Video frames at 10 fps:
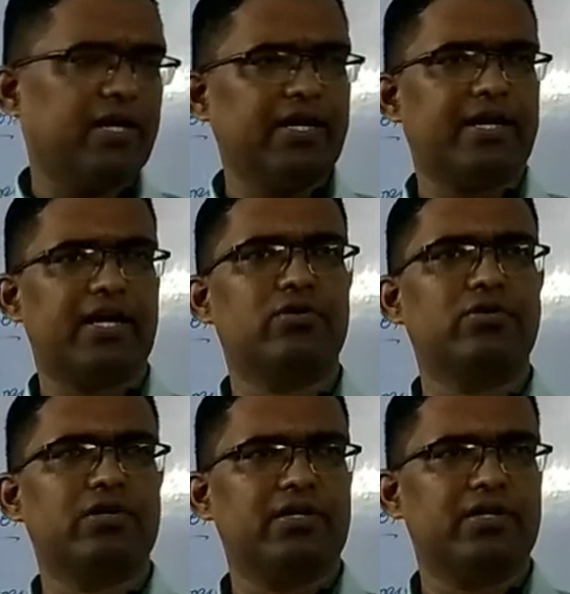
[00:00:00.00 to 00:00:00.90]
in
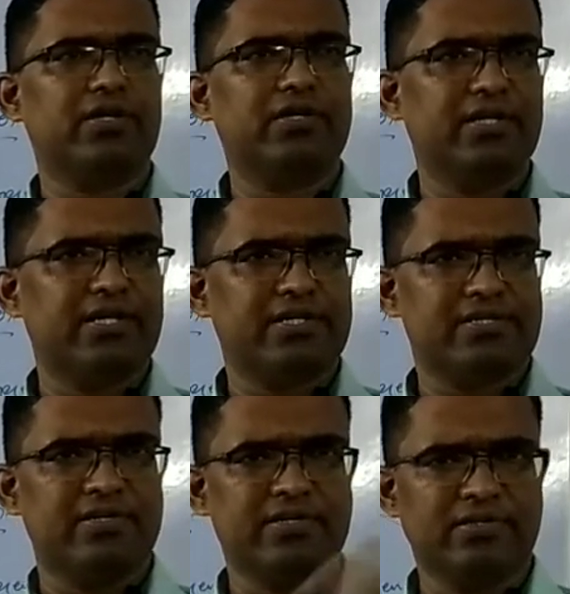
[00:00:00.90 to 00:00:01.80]
around the
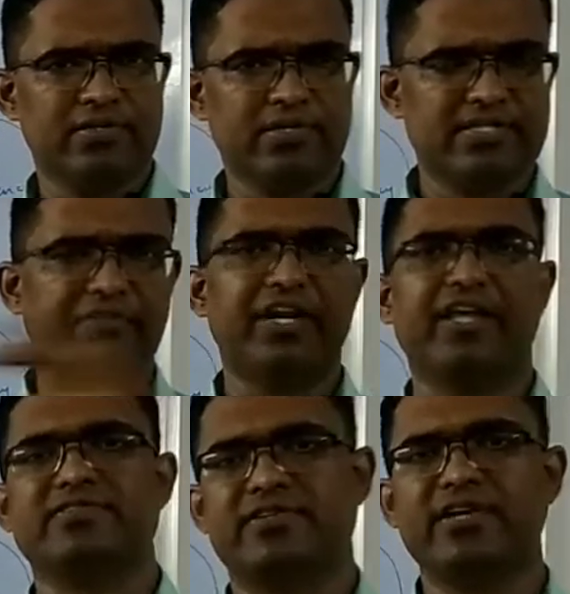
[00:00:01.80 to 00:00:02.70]

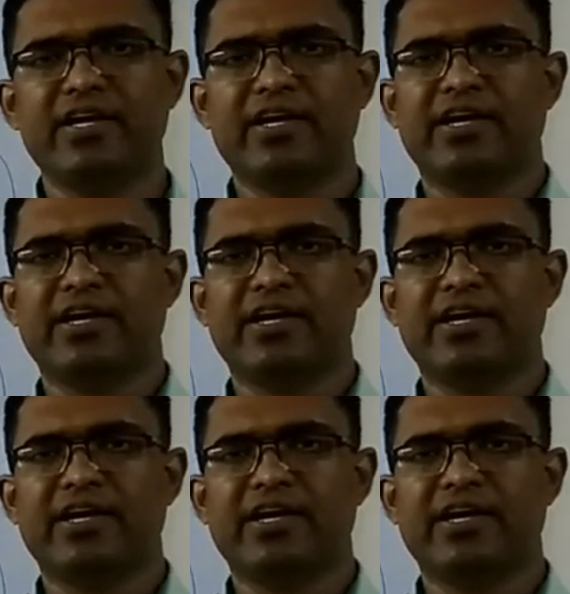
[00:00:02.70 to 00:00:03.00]
70s,